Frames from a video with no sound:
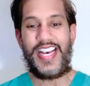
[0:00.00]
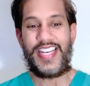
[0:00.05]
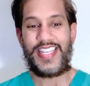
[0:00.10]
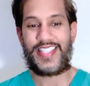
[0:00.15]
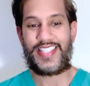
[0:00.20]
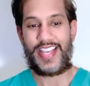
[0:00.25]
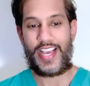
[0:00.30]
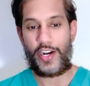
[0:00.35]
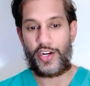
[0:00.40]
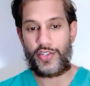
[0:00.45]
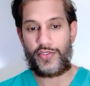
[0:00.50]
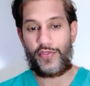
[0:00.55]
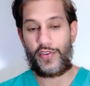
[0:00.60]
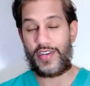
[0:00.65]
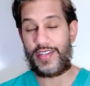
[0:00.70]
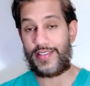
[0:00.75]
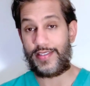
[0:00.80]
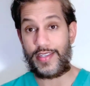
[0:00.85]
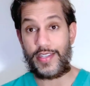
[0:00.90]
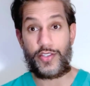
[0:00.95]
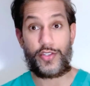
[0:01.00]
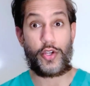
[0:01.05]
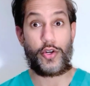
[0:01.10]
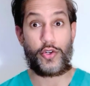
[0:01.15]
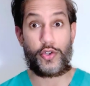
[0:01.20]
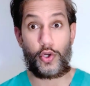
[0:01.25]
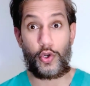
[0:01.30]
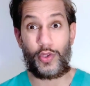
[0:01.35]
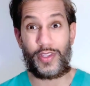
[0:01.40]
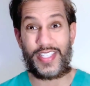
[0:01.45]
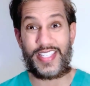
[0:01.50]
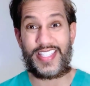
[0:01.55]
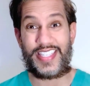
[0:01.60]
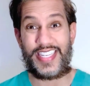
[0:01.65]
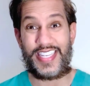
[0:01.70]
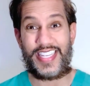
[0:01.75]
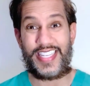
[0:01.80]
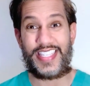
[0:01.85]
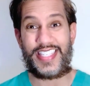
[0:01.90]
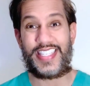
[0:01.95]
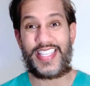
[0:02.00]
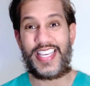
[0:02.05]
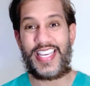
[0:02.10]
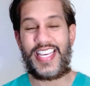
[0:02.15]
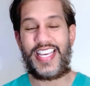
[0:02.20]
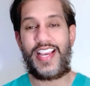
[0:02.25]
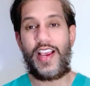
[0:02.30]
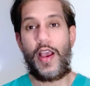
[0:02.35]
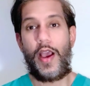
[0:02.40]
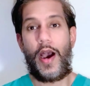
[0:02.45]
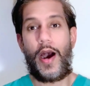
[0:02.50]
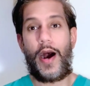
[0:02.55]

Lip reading: Centers for Disease Control, the CDC,